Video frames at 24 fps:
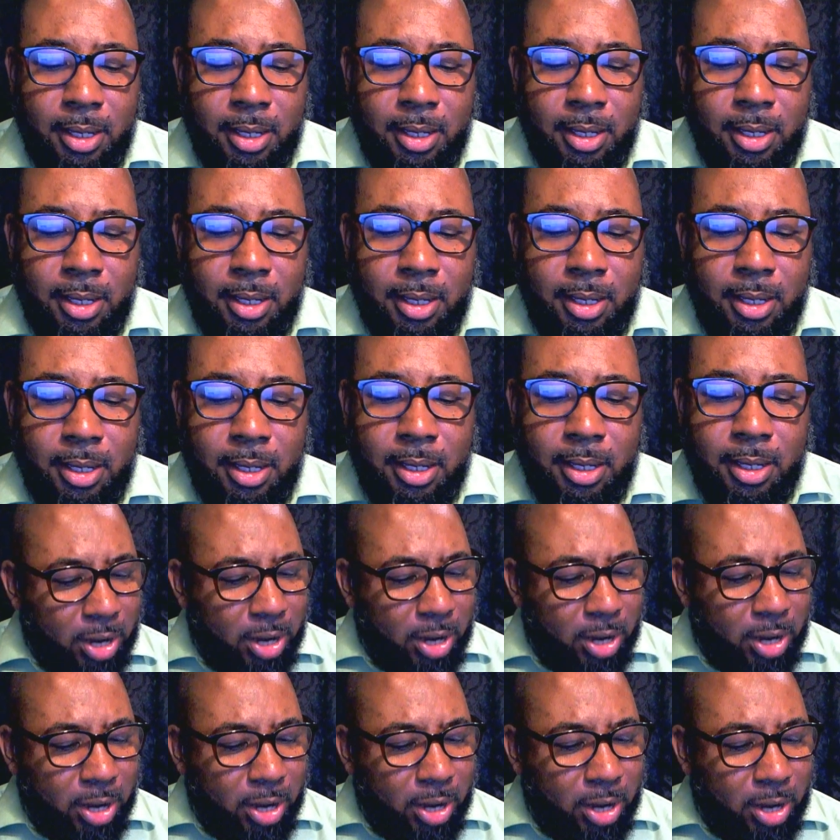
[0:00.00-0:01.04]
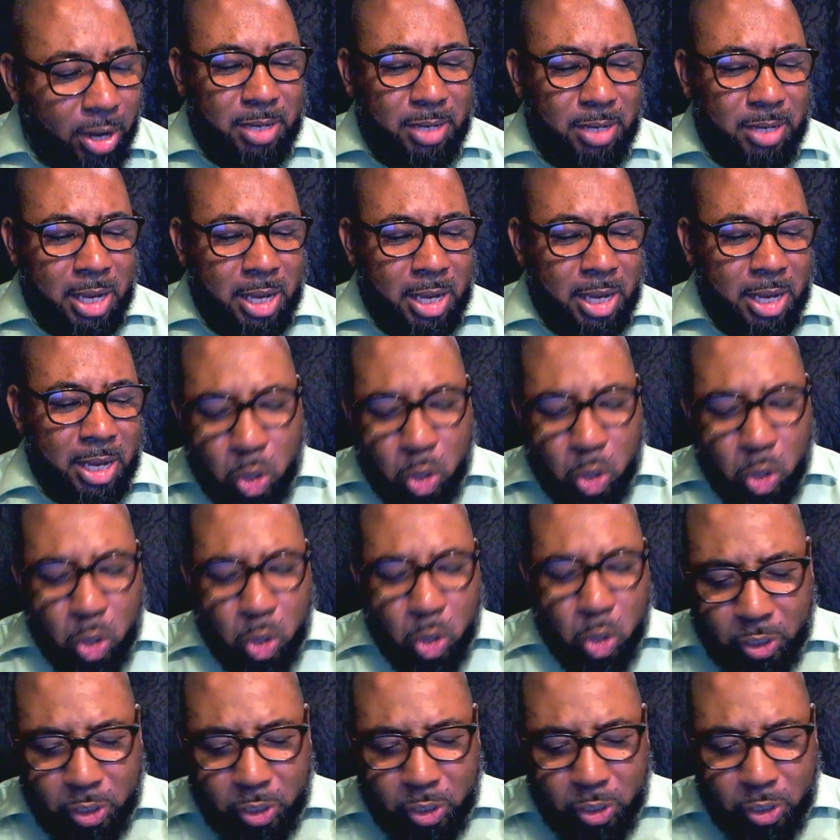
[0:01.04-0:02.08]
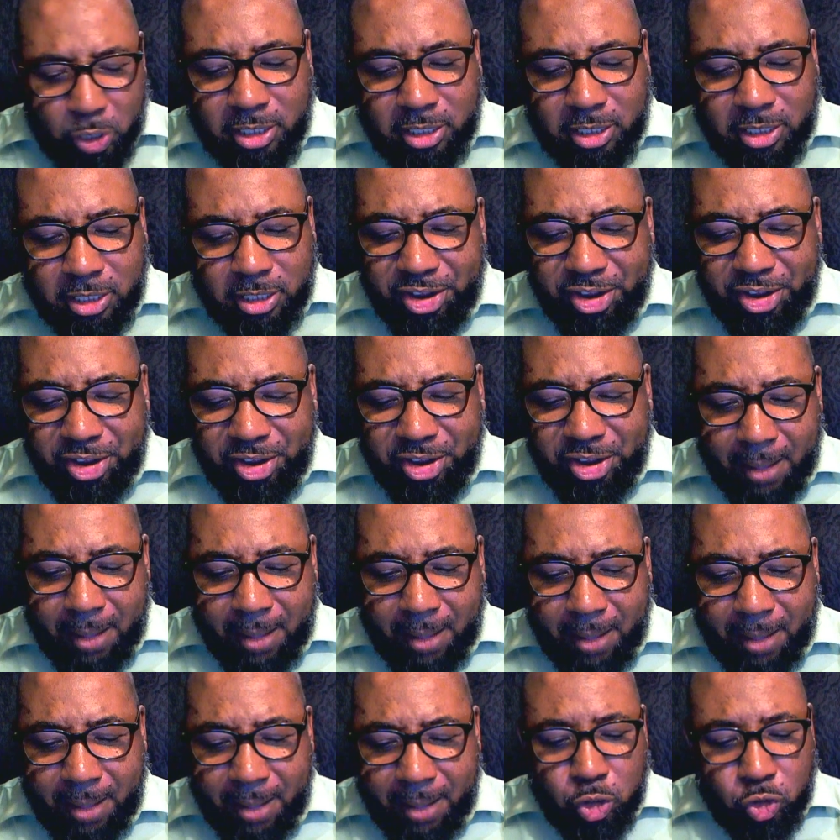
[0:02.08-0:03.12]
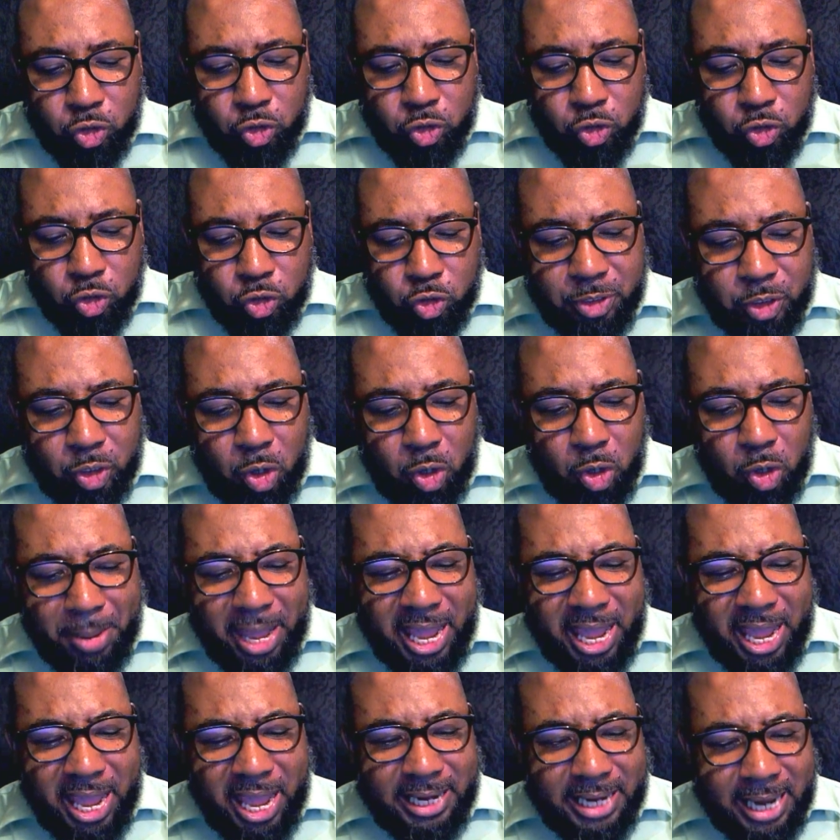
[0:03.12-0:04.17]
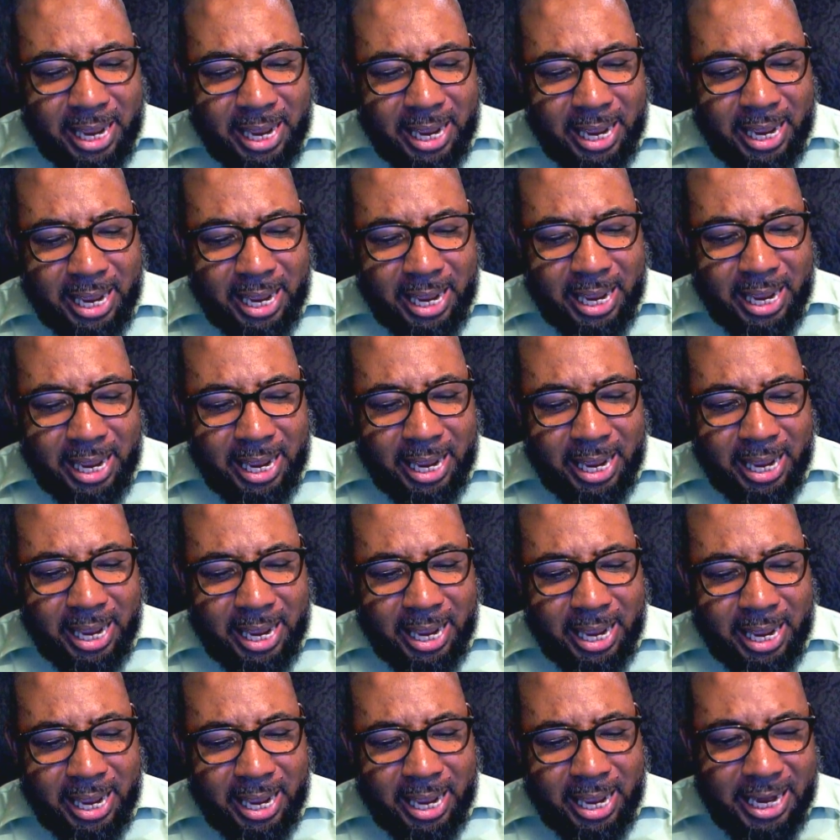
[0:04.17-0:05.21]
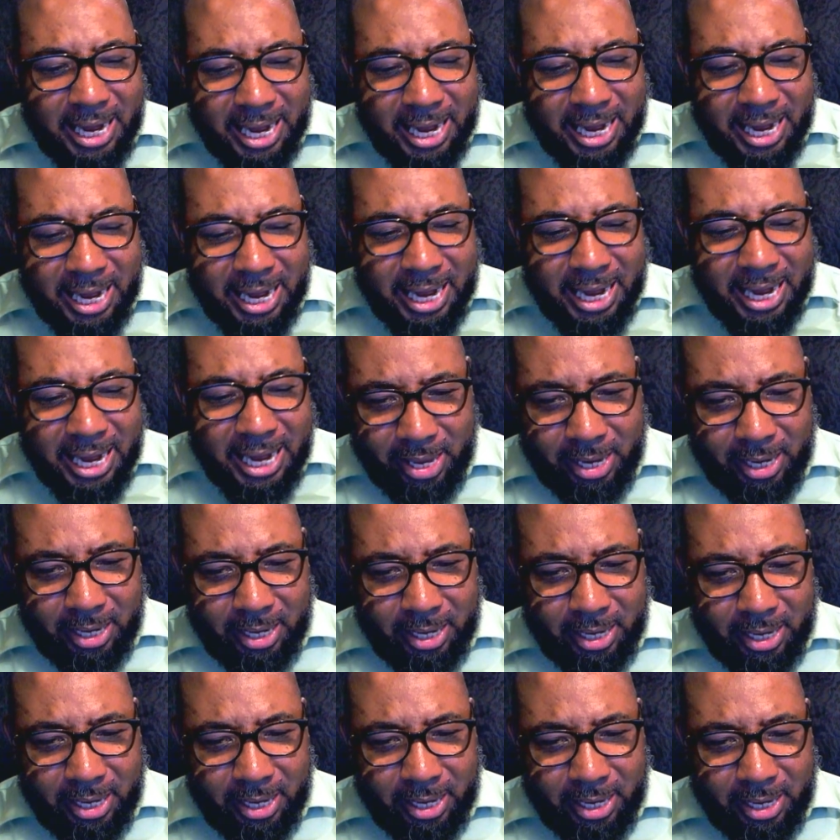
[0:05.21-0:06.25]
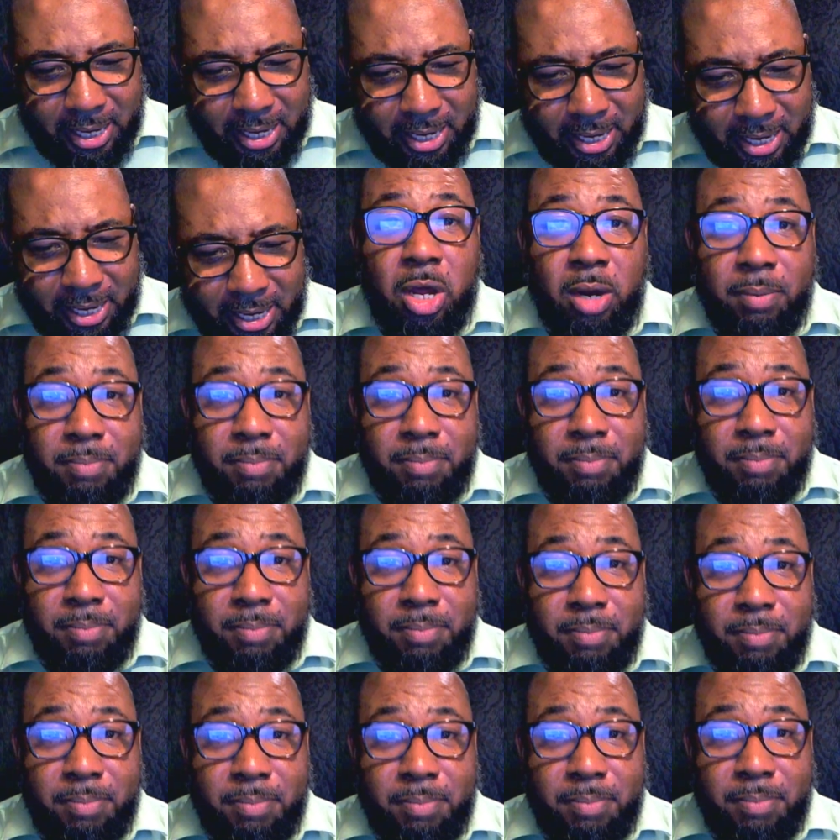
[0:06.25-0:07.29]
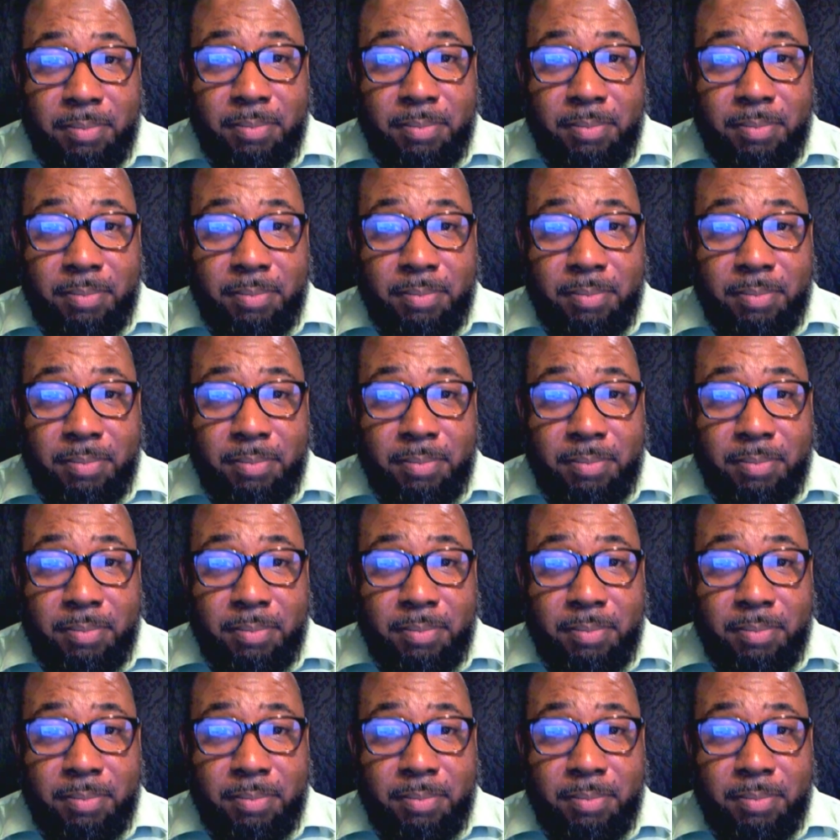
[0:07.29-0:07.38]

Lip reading: And this is what gets me. You guys figure that Trump is so bad that if he say anything, it's going to be bad.